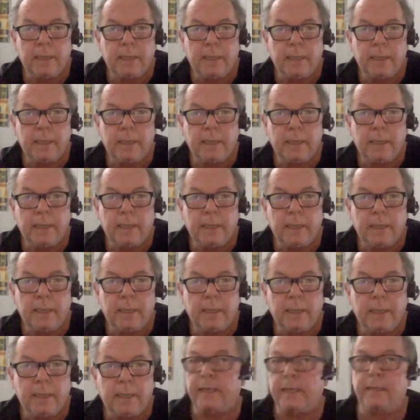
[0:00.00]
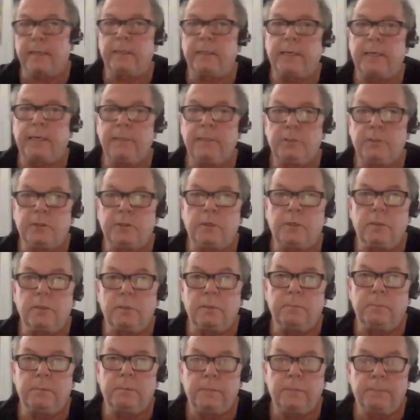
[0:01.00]
She had that. I
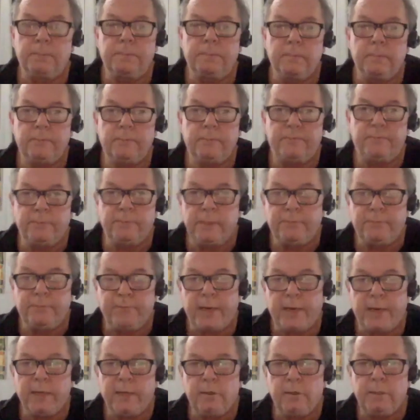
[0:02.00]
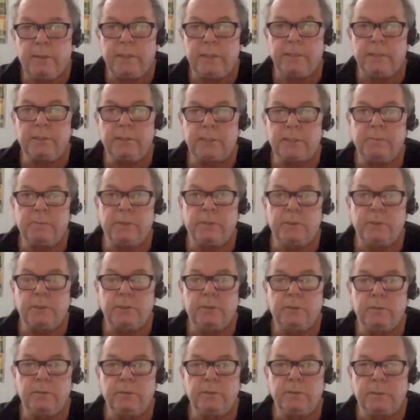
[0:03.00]
saw the faculty and some of the
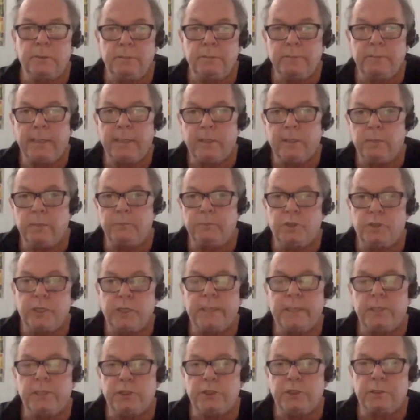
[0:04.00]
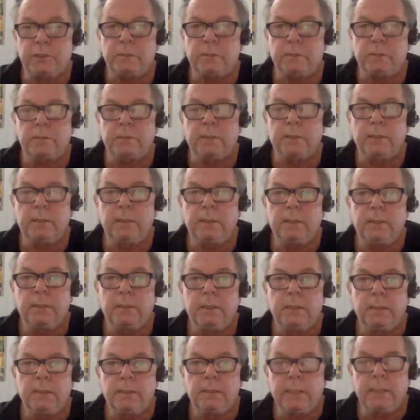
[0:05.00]
students make objections
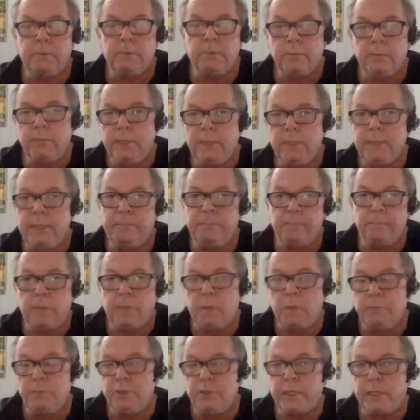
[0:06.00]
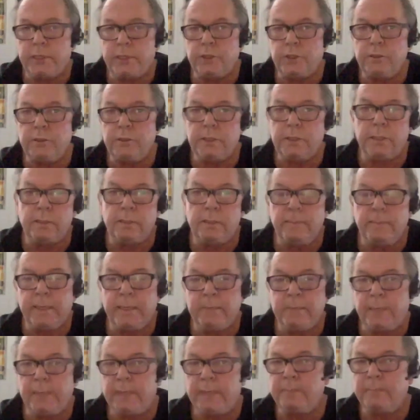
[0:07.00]
that were really objections that are made
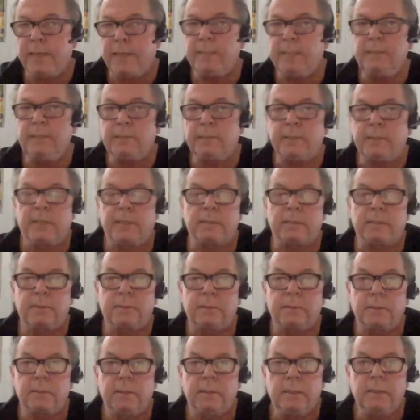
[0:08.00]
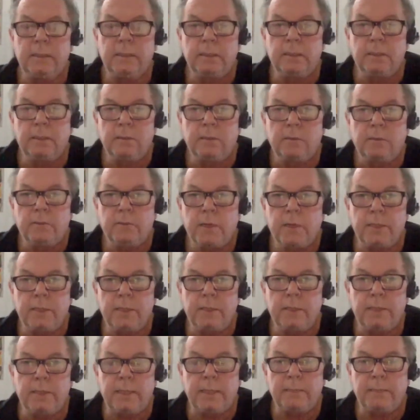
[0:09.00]
by mindsets rather
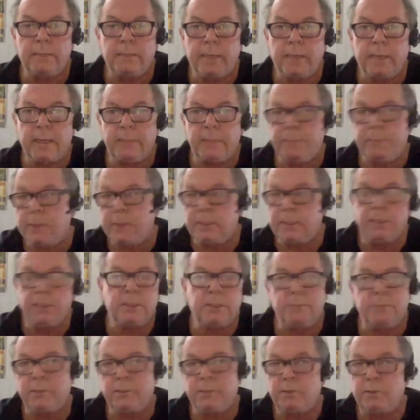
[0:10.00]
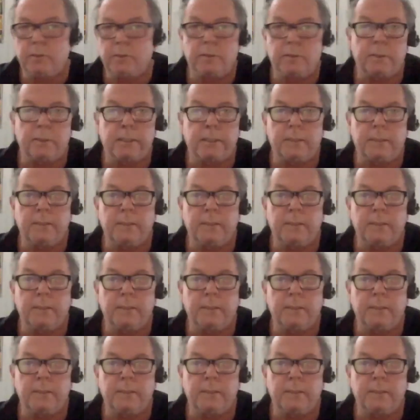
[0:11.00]
than by participatory,